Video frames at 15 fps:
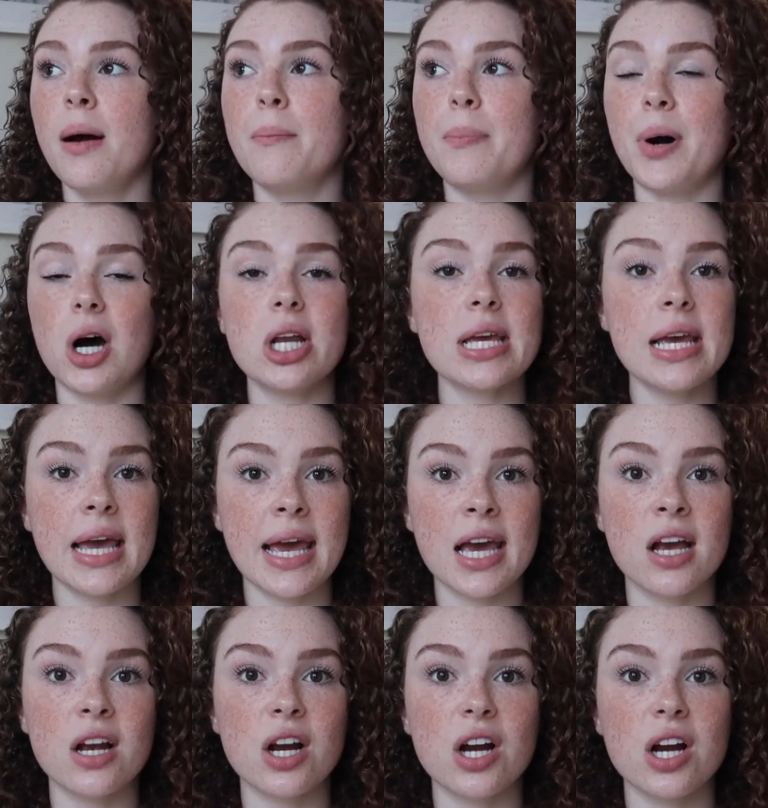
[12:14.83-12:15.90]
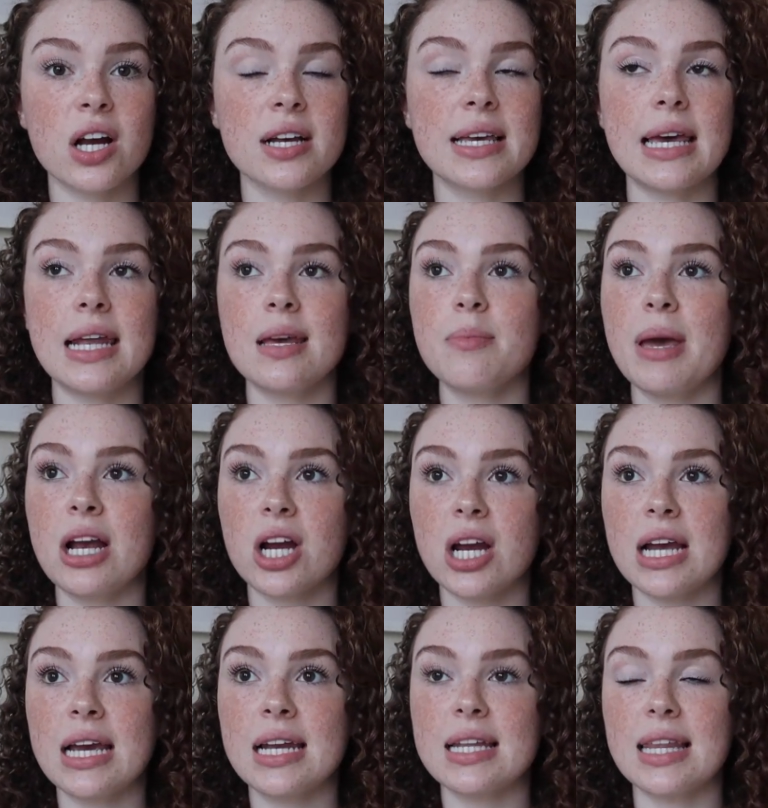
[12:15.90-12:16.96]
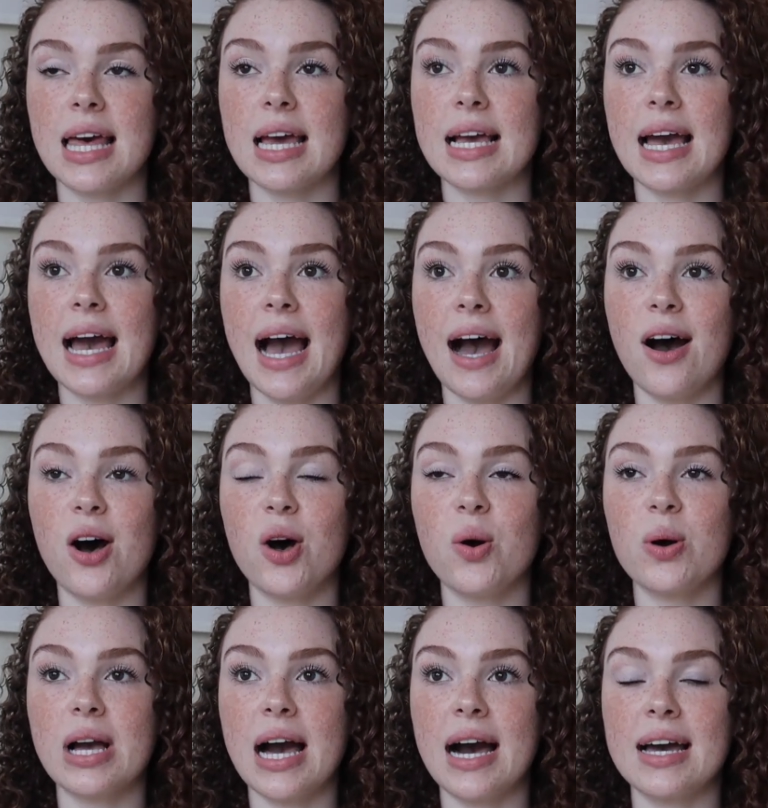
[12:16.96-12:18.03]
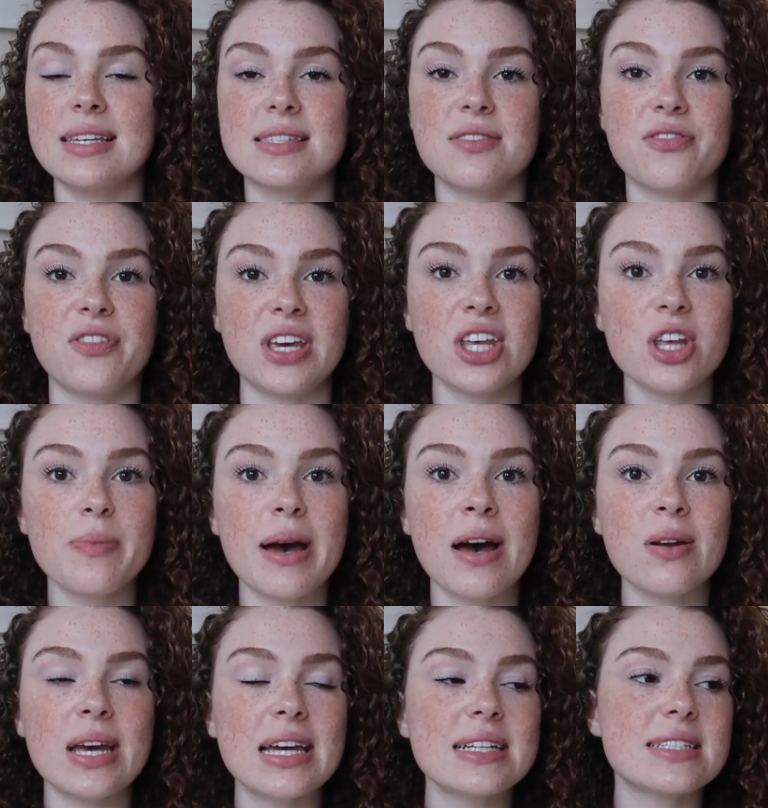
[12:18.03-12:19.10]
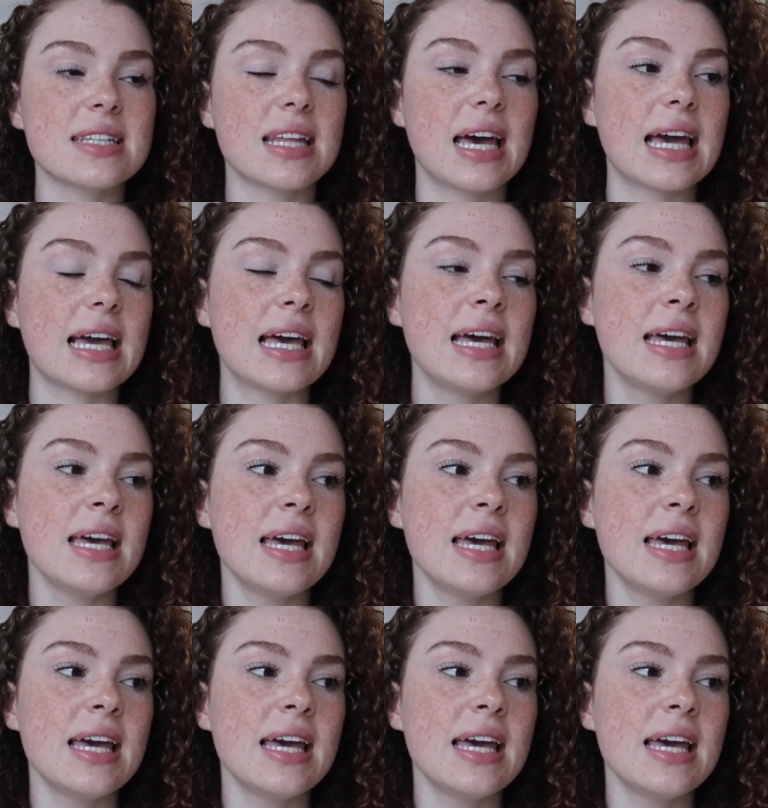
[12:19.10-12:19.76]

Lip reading: body hair, getting married, like how guys feel about it, like